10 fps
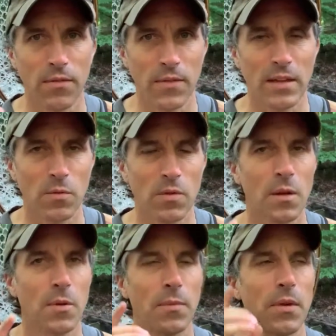That's what's
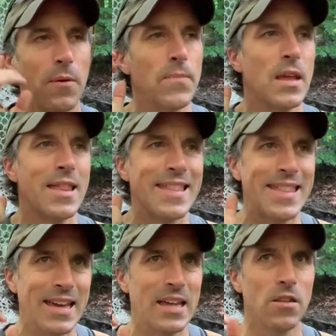coming up there.
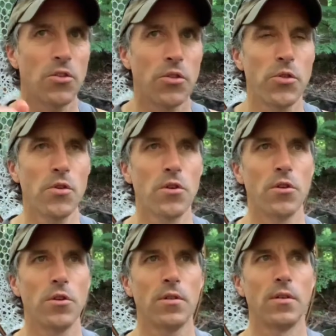Then the
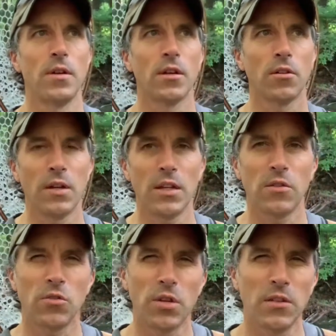third, creating the
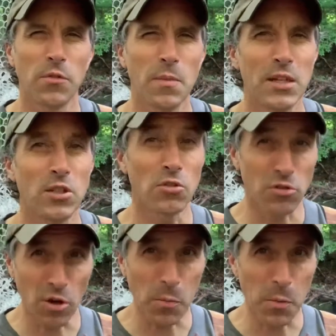transformation,
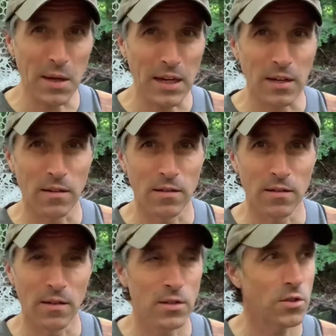dopamine
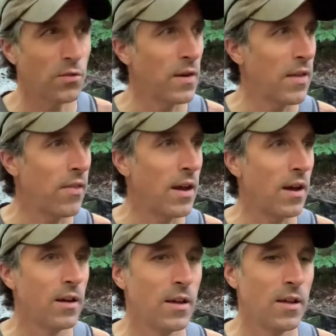is your friend there.
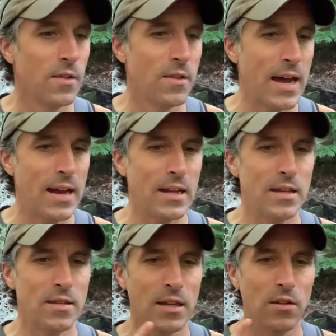That
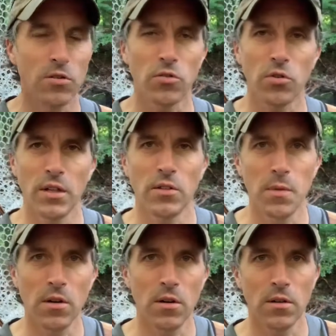is a
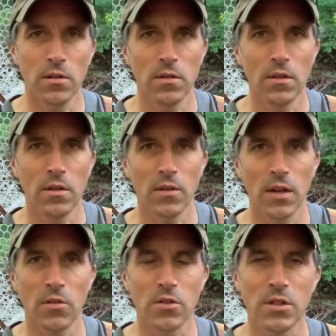neurotransmitter, as I
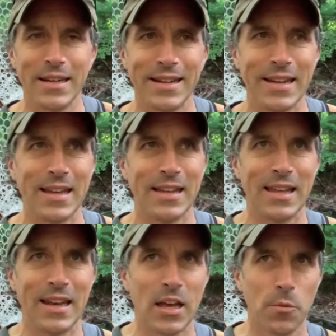understand it, that
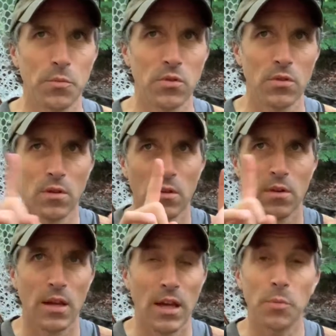helps
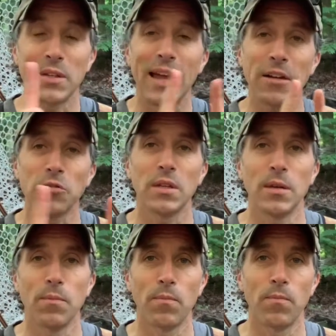actually
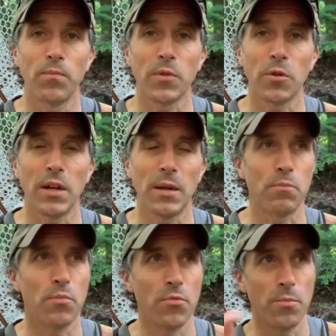create
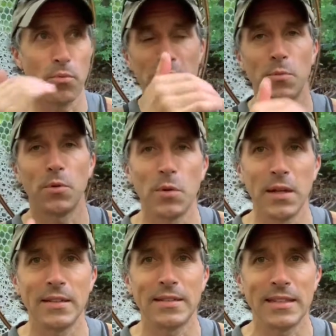the bridge
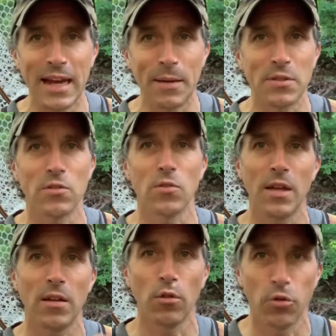between synapses so
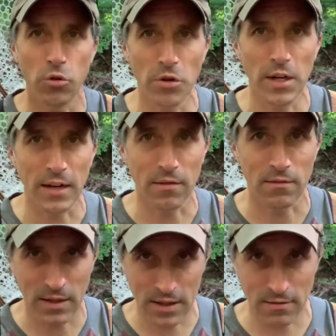that learning
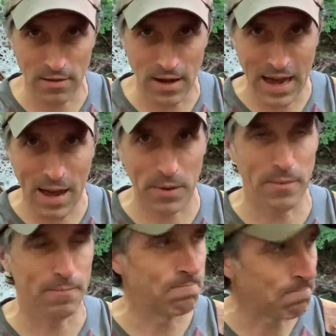can happen.
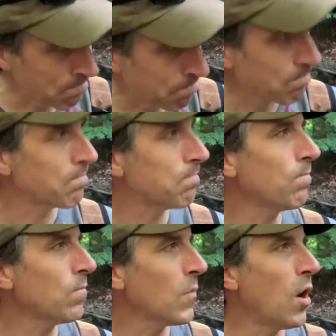
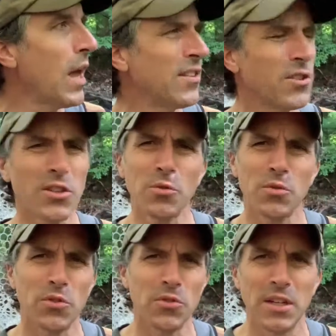And it's also
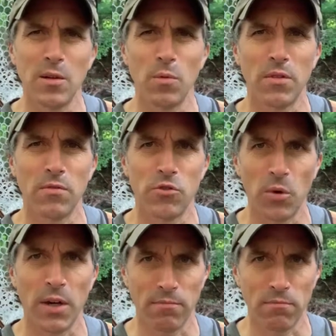associated with
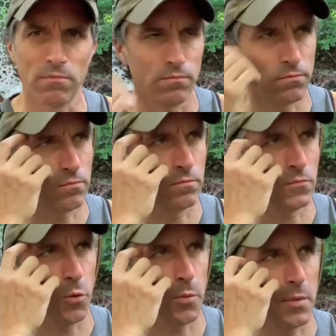joy,
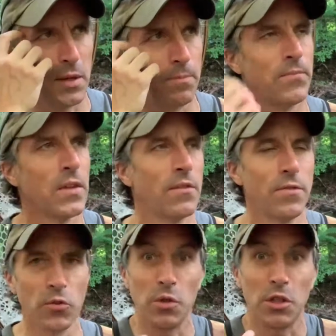dopamine.
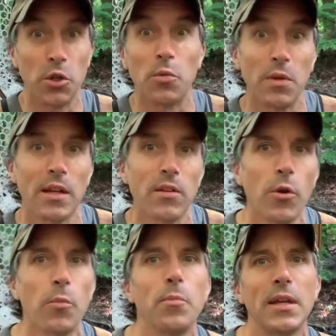Feels really good when you get a
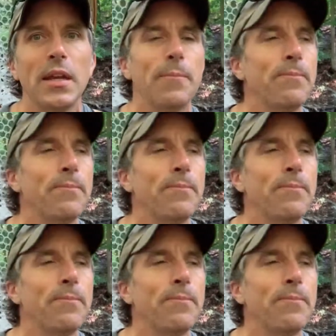dopamine hit.